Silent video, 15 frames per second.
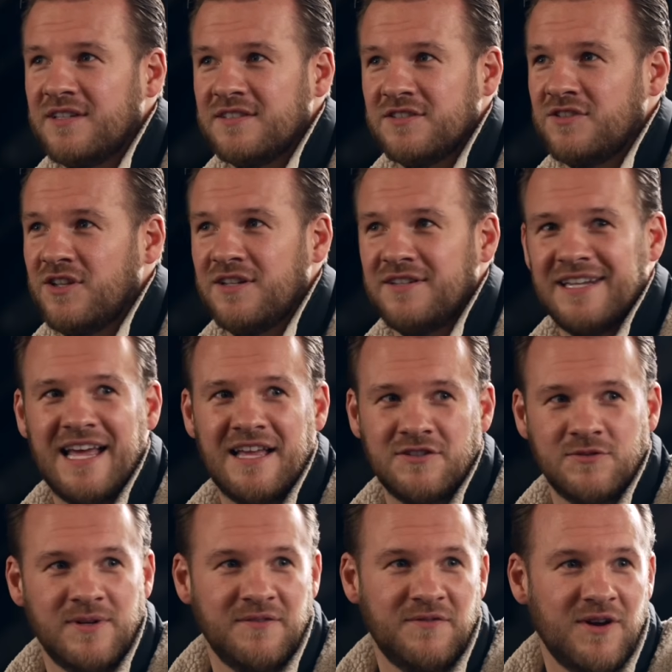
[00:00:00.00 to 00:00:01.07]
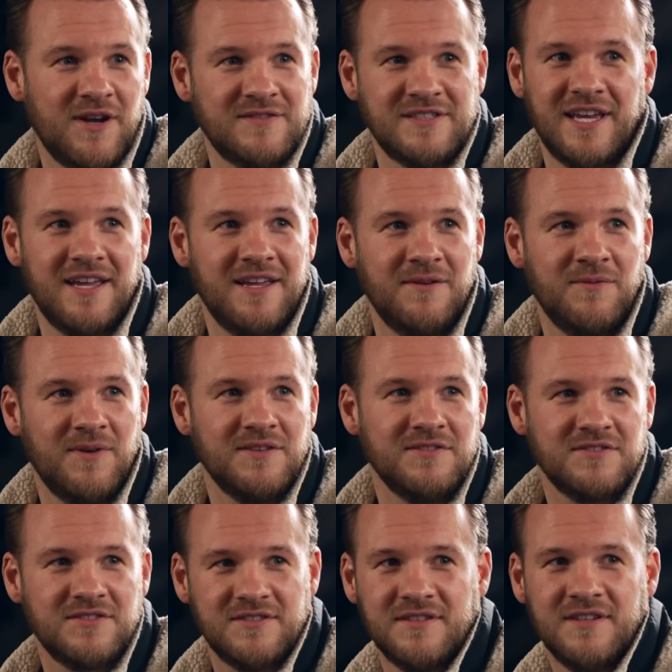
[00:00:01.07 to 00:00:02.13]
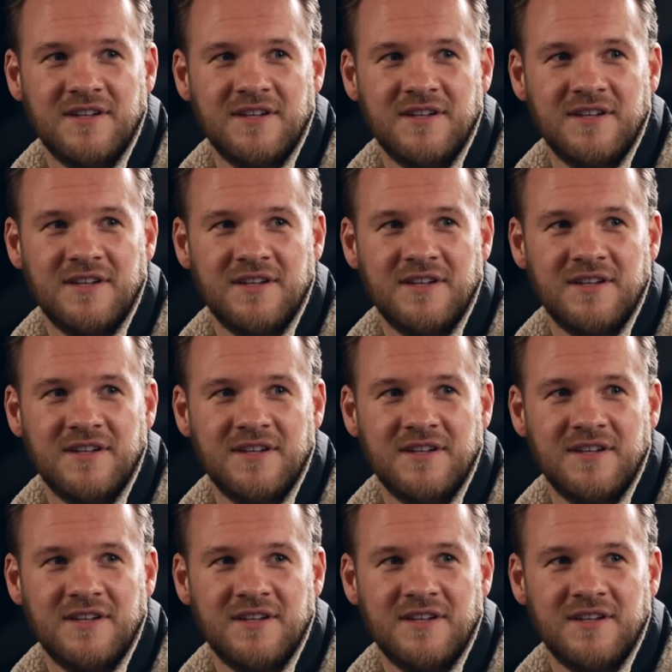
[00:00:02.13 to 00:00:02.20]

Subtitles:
It's just like land 25 to get hit once.